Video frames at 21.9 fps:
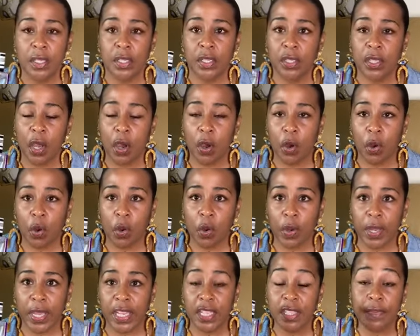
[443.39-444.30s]

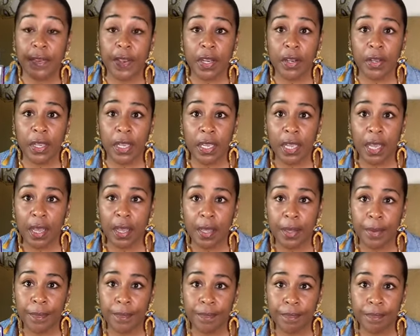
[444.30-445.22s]
So it's very,
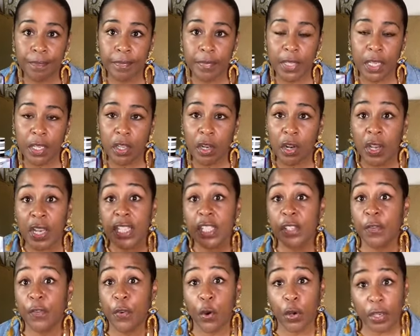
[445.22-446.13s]
um, you know, it's
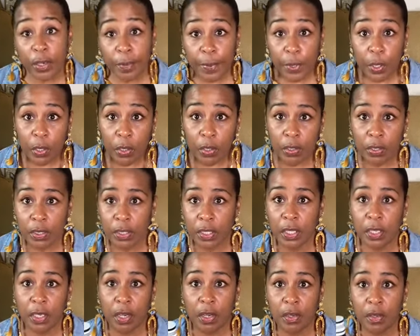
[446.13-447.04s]
affordable,
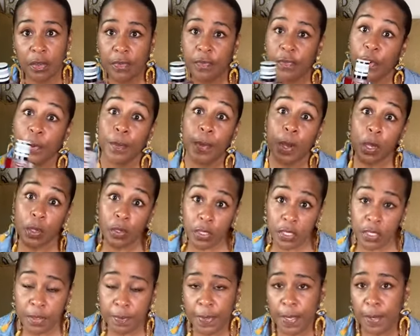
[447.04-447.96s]
you know, for
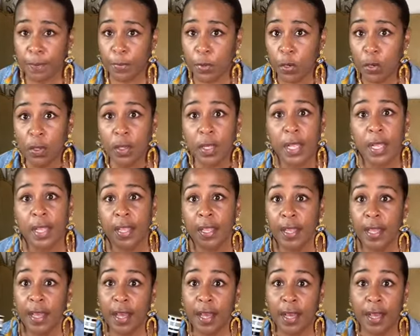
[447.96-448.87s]
most people.
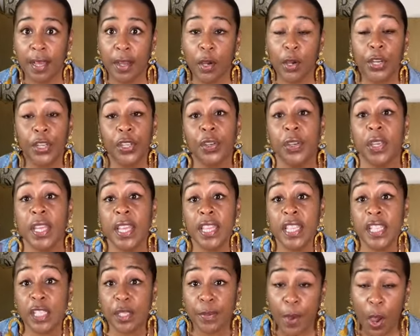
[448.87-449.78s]
Uh, or you could get
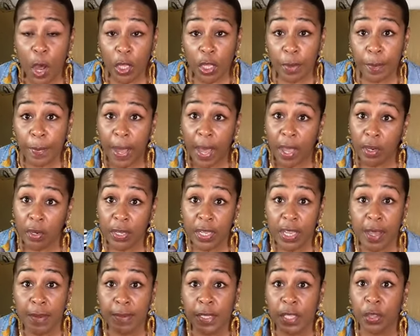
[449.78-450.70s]
the smaller bottle. It
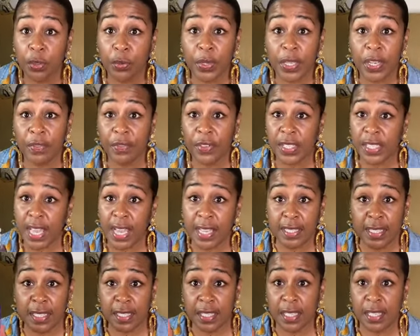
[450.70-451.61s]
comes in three different
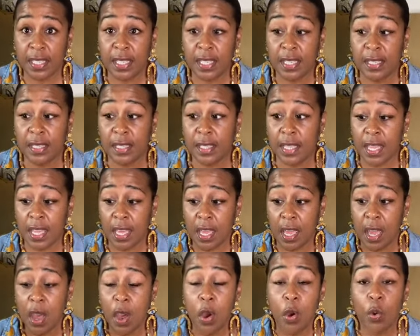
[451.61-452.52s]
sizes. This is
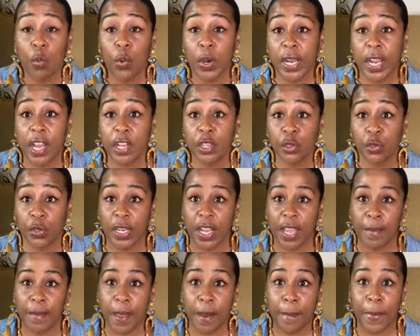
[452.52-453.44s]
the 100
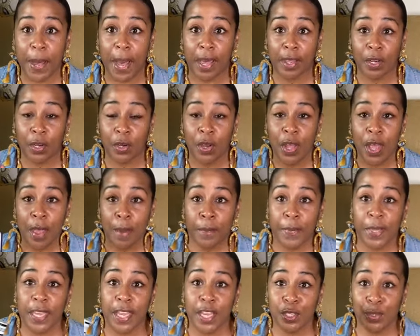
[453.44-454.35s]
ml bottle
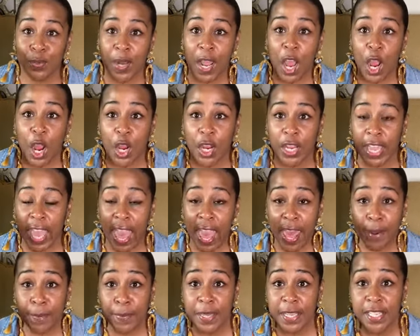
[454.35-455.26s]
because when I heard
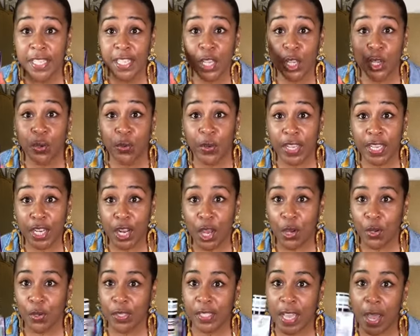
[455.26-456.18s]
cannabis and green
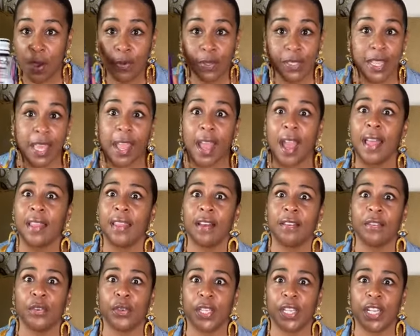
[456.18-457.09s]
notes, I was like, I
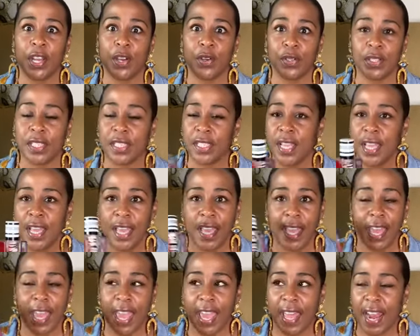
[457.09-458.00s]
love green notes.
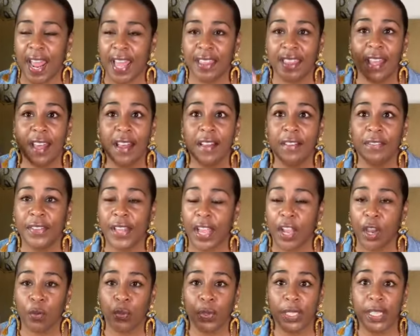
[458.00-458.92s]
And I love
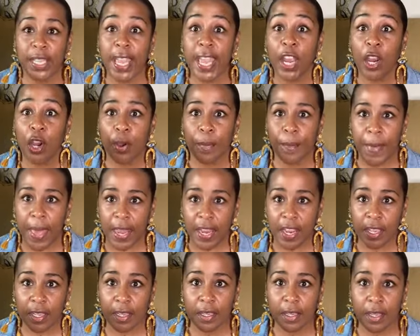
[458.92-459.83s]
like a really
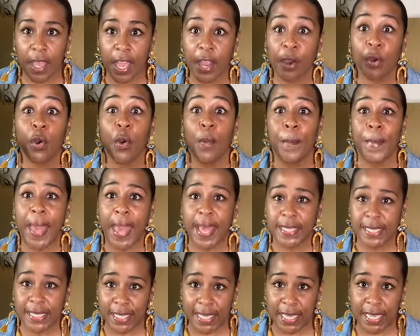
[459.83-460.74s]
aromatic,
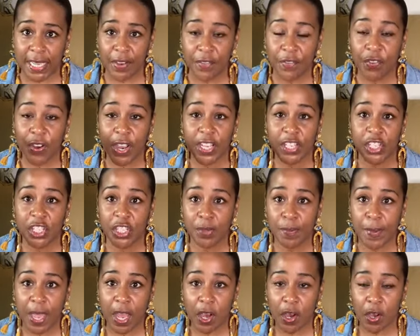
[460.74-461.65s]
aromatic fresh
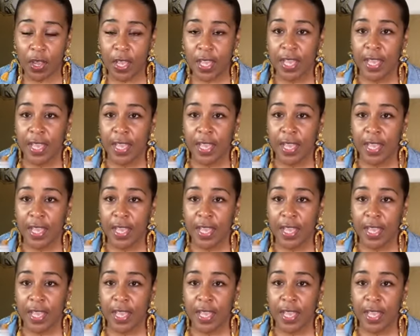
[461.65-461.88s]
smell.